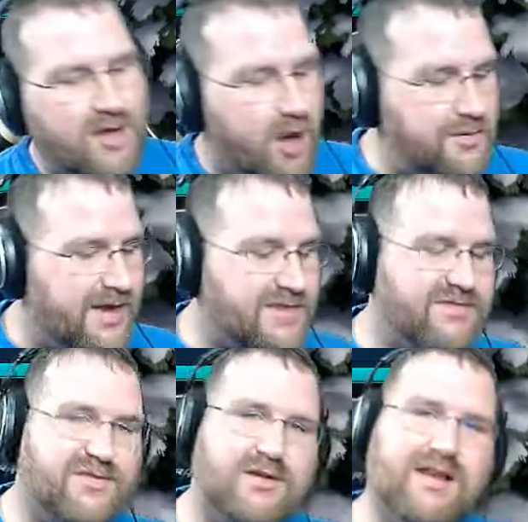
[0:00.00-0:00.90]
Hope you guys have
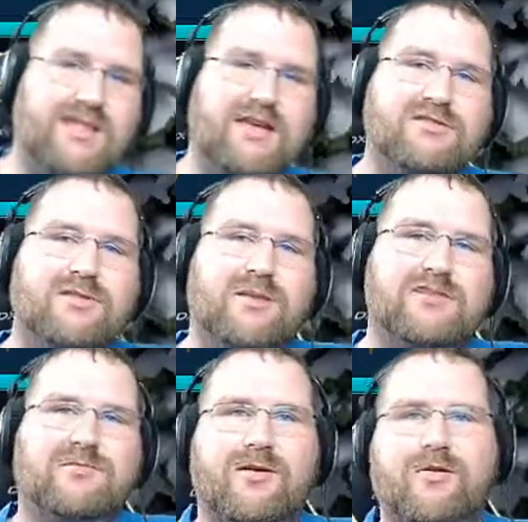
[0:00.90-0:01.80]
enjoyed it. Thank you so much.
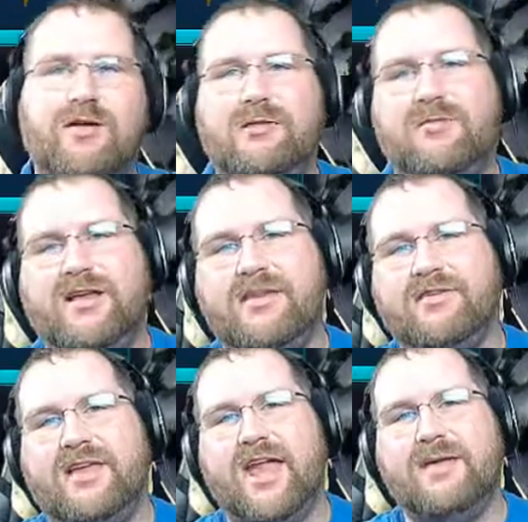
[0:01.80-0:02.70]
Tomorrow we're going to play another
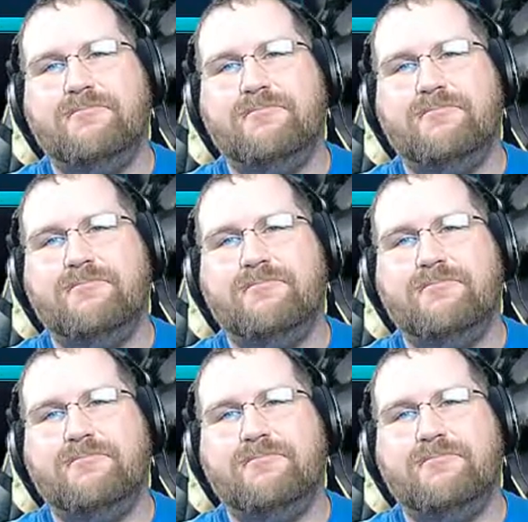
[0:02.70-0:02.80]
game.